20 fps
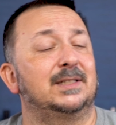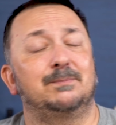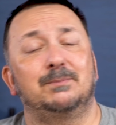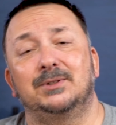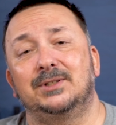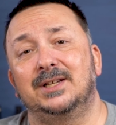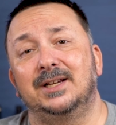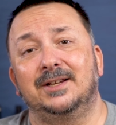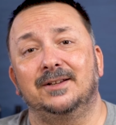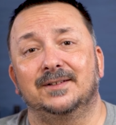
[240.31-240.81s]
this
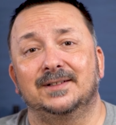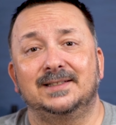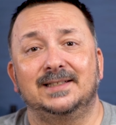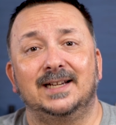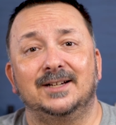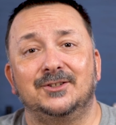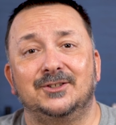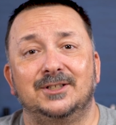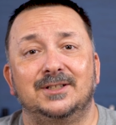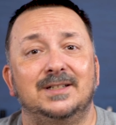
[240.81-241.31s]
particular
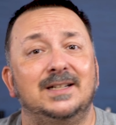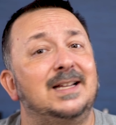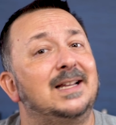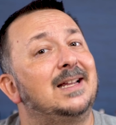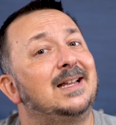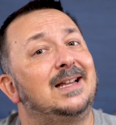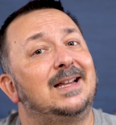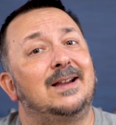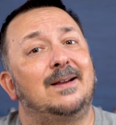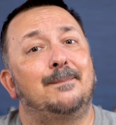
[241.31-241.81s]
section,
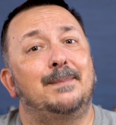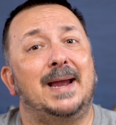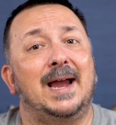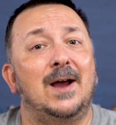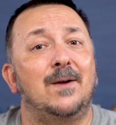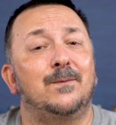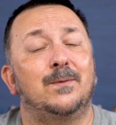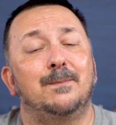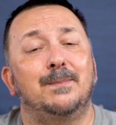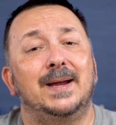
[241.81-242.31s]

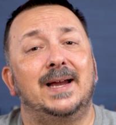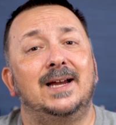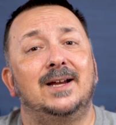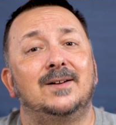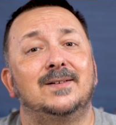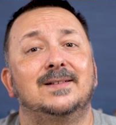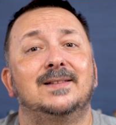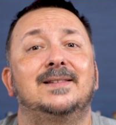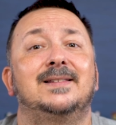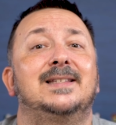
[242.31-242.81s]
pound for
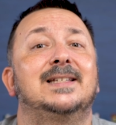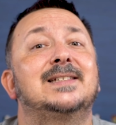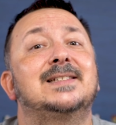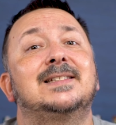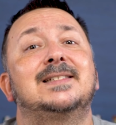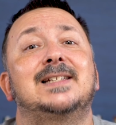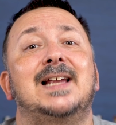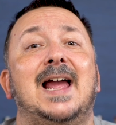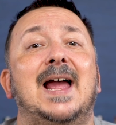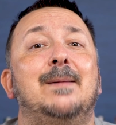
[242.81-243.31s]
pound, this
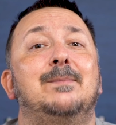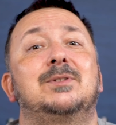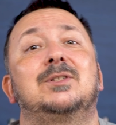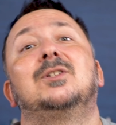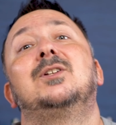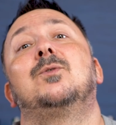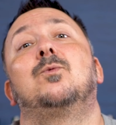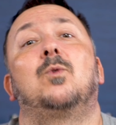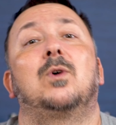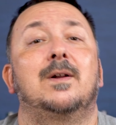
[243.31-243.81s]
is
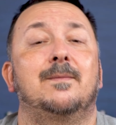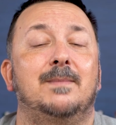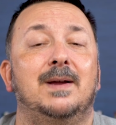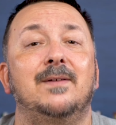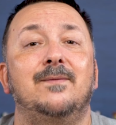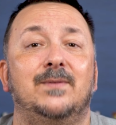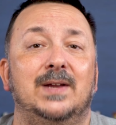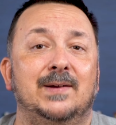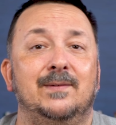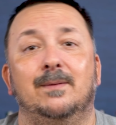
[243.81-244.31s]
absolutely one of
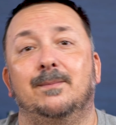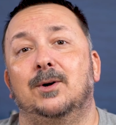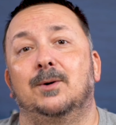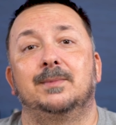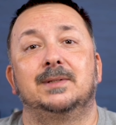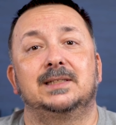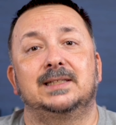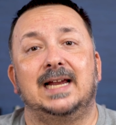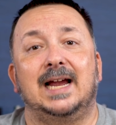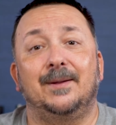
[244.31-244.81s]
my favorite
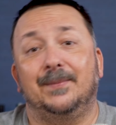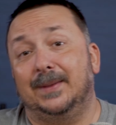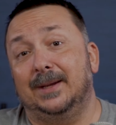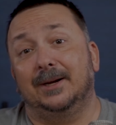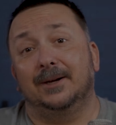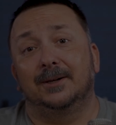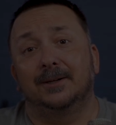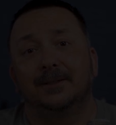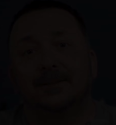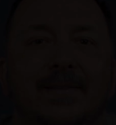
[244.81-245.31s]
bourbons out
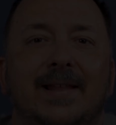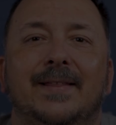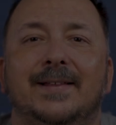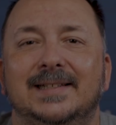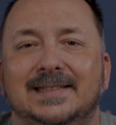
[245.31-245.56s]
there. Now,